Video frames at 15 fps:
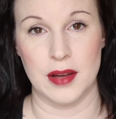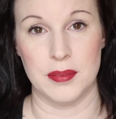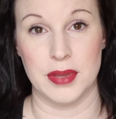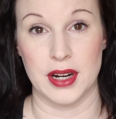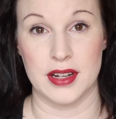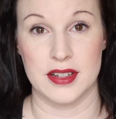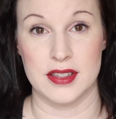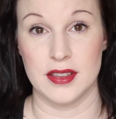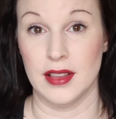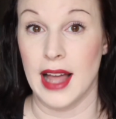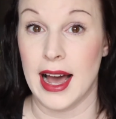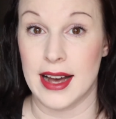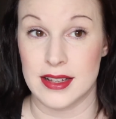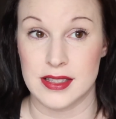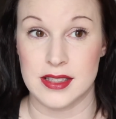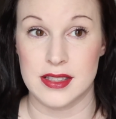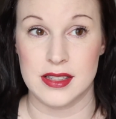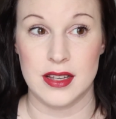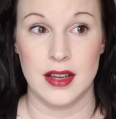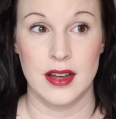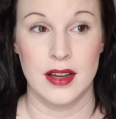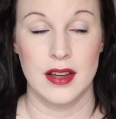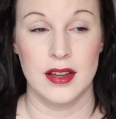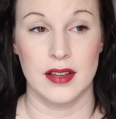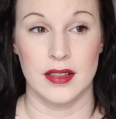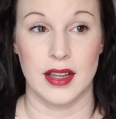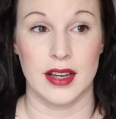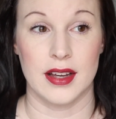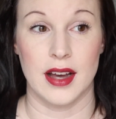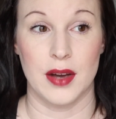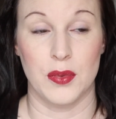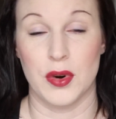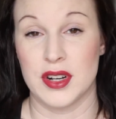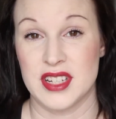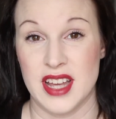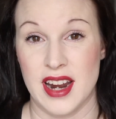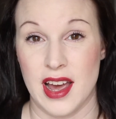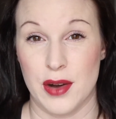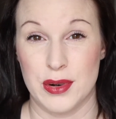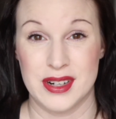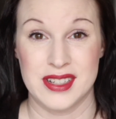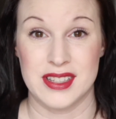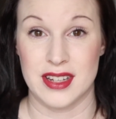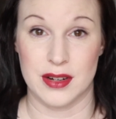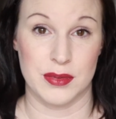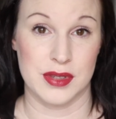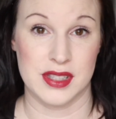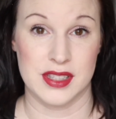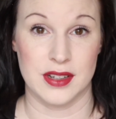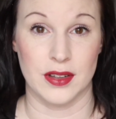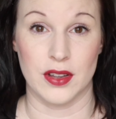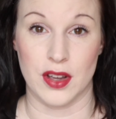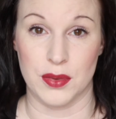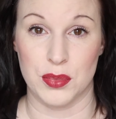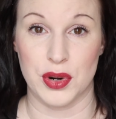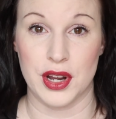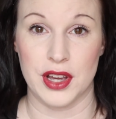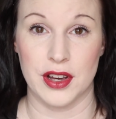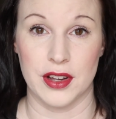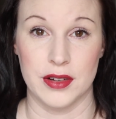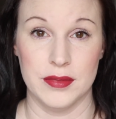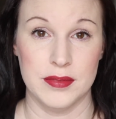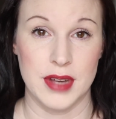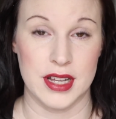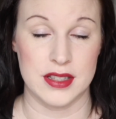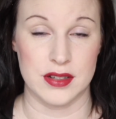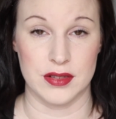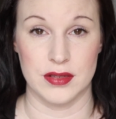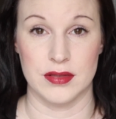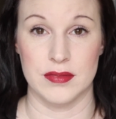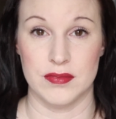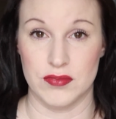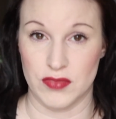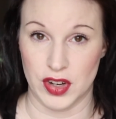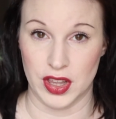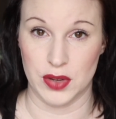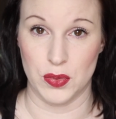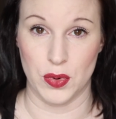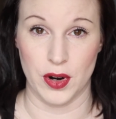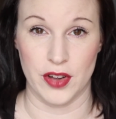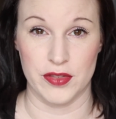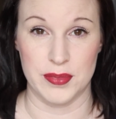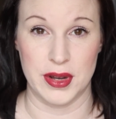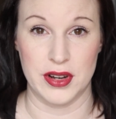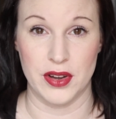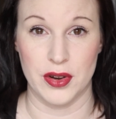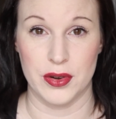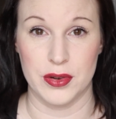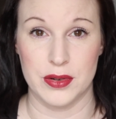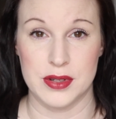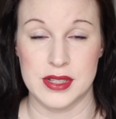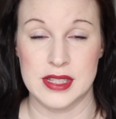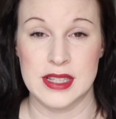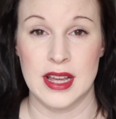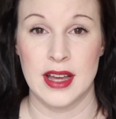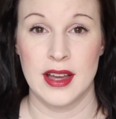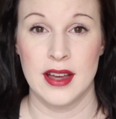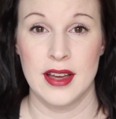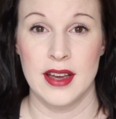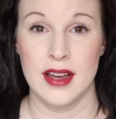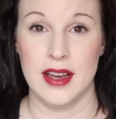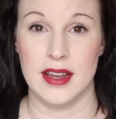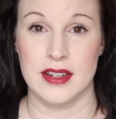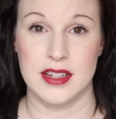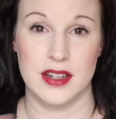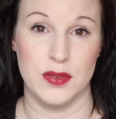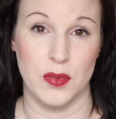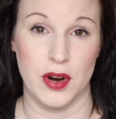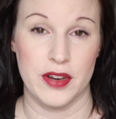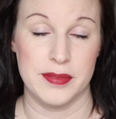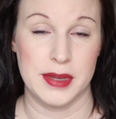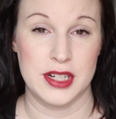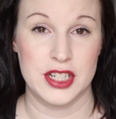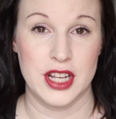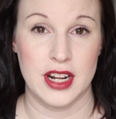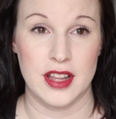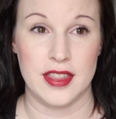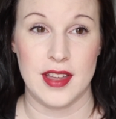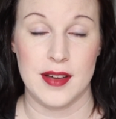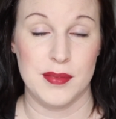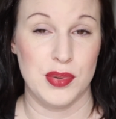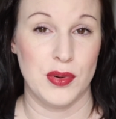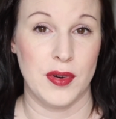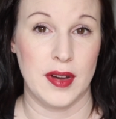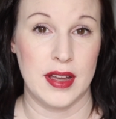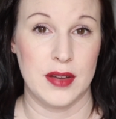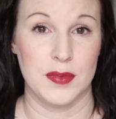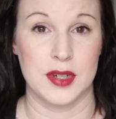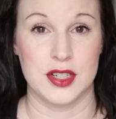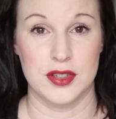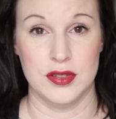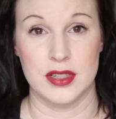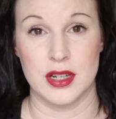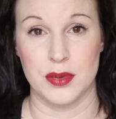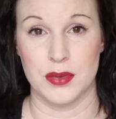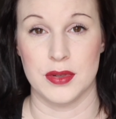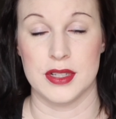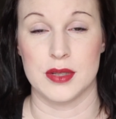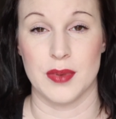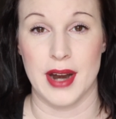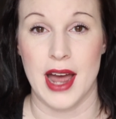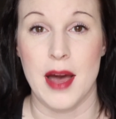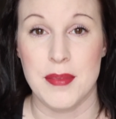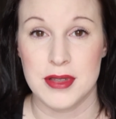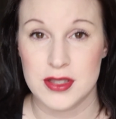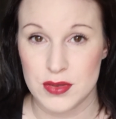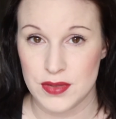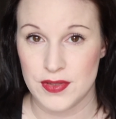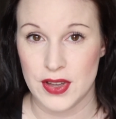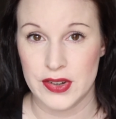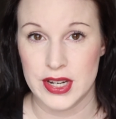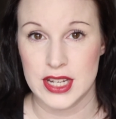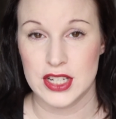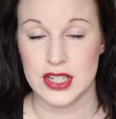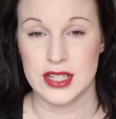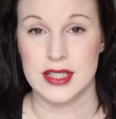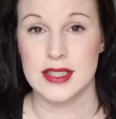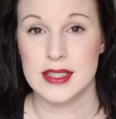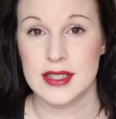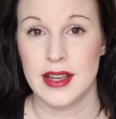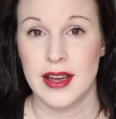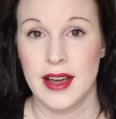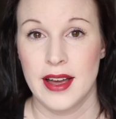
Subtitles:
But it lasts, like I wore it 10 hours and it was still looking pretty good. It hasn't really worn off my nose. It didn't wear off my chin at that point, which usually is what happens with foundations.